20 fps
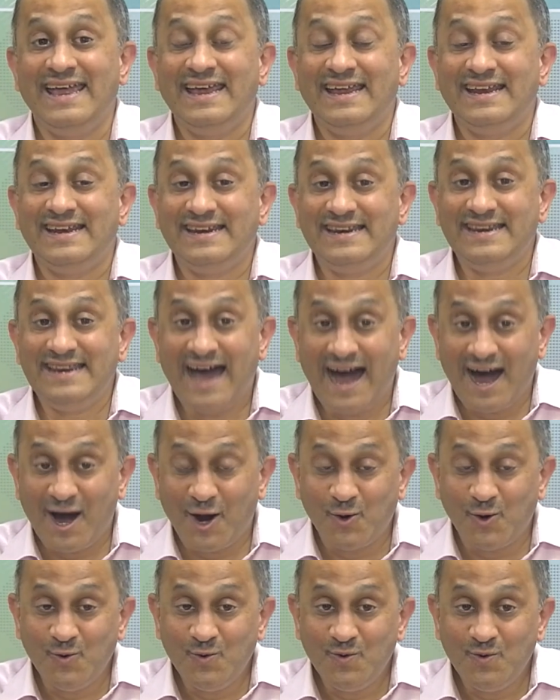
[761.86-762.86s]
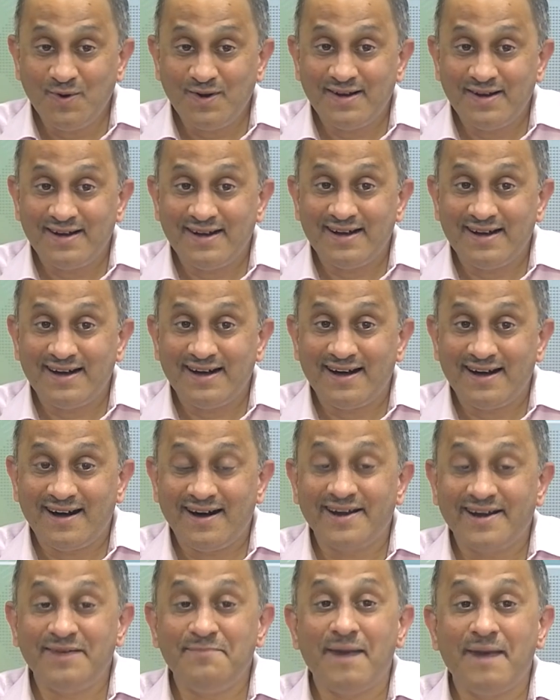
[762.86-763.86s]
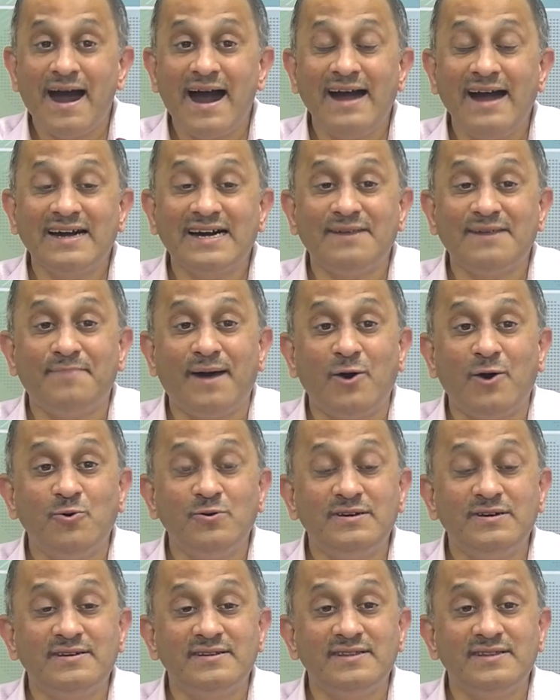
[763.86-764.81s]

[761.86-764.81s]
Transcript: Now, a remark about